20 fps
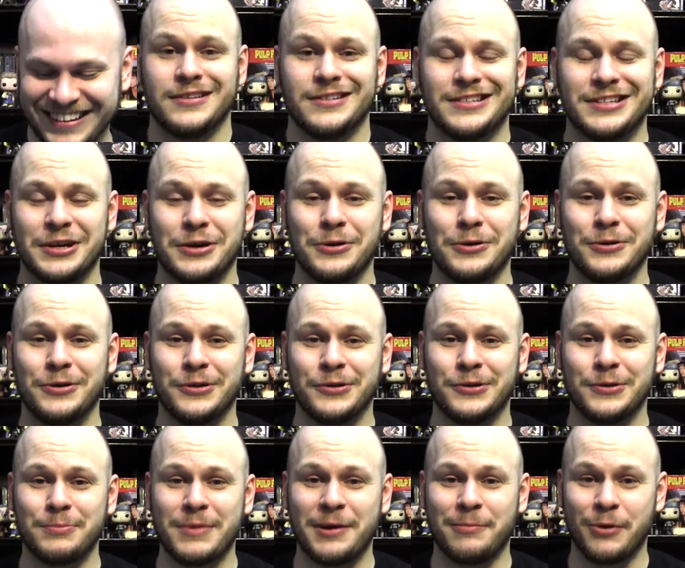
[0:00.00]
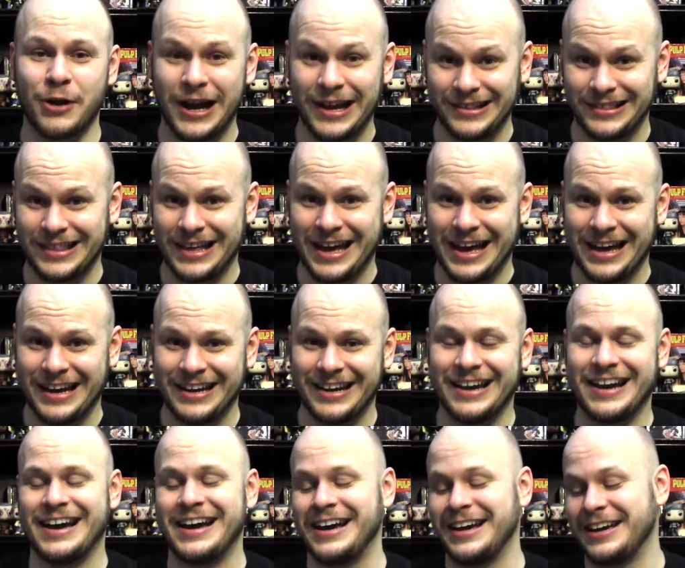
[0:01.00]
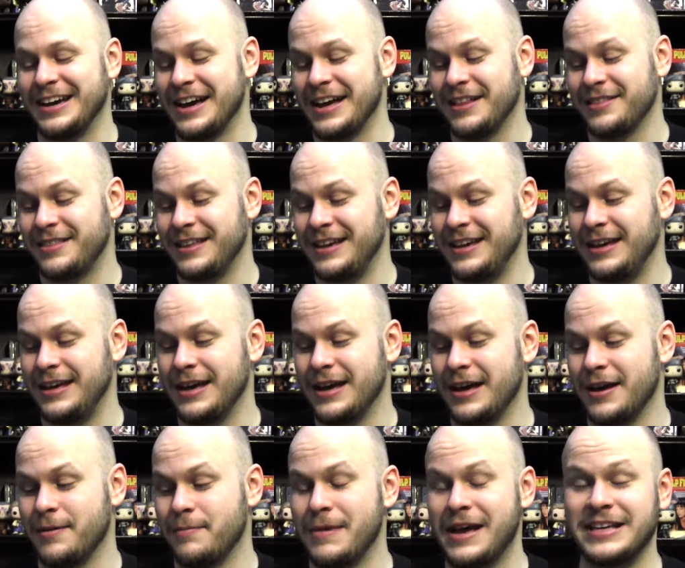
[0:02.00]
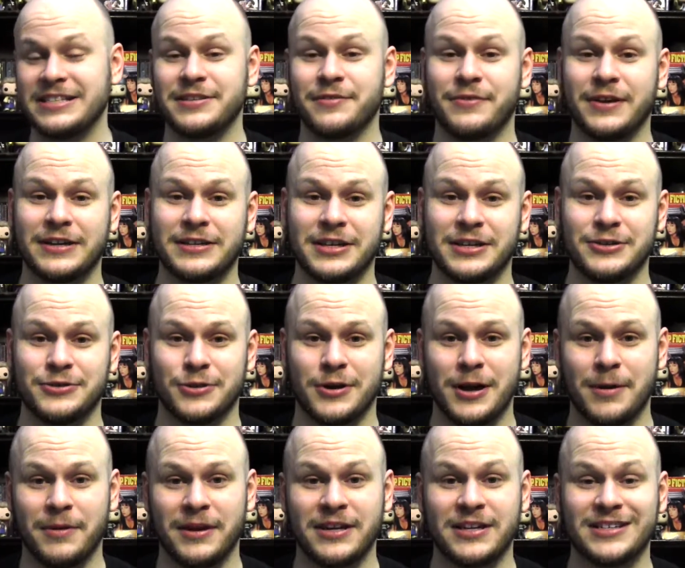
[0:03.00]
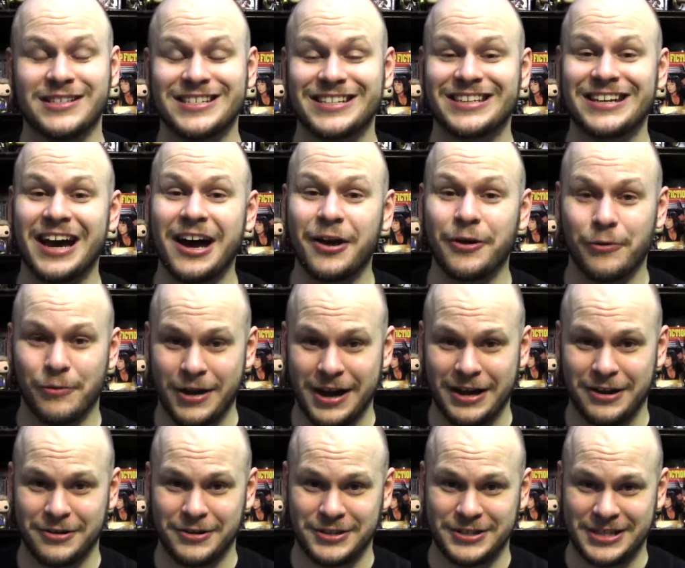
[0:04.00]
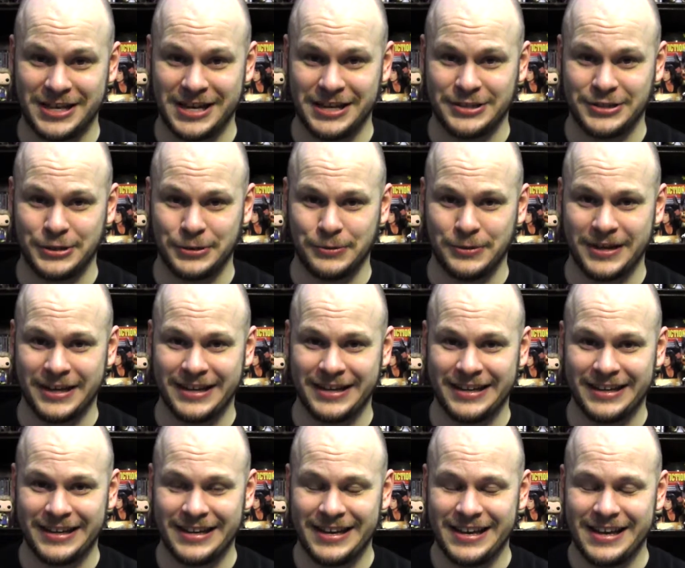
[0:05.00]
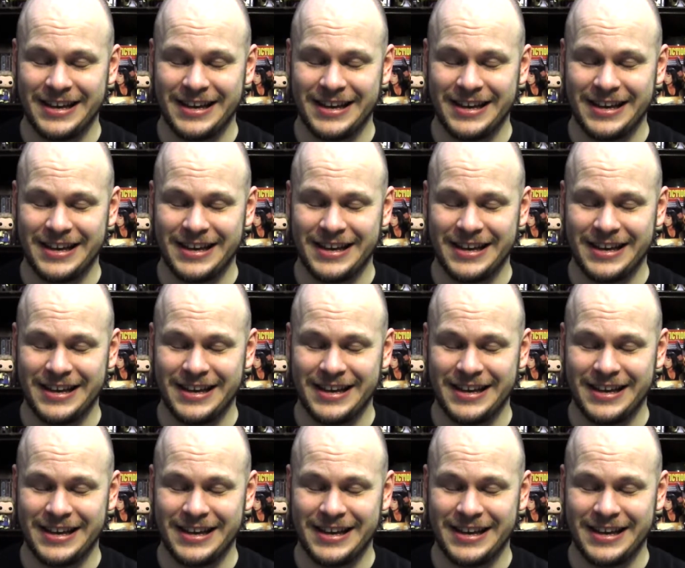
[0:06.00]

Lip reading: So to commemorate that, I got the Mass Effect Andromeda Scott Rider statuette.